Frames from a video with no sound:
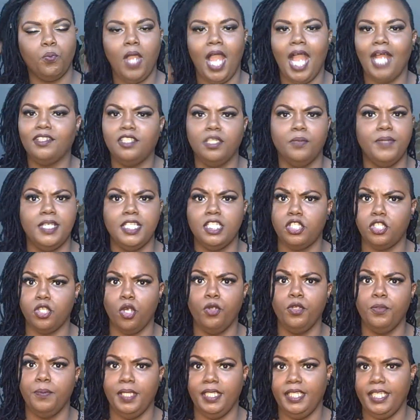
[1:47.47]
had to have been
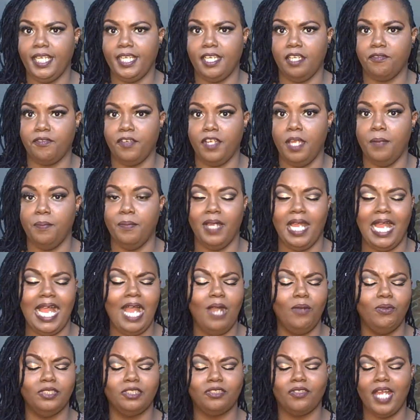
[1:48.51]
so humiliating for him, but
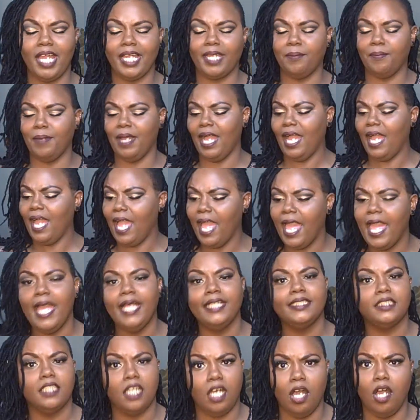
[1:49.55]
I was cracking my
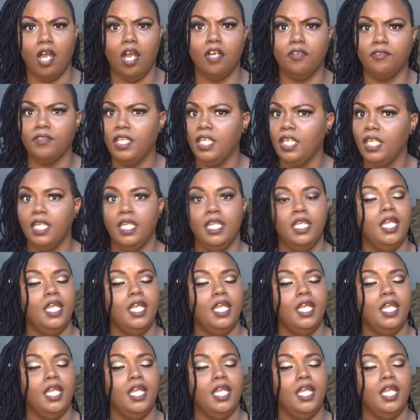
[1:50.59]
ass off.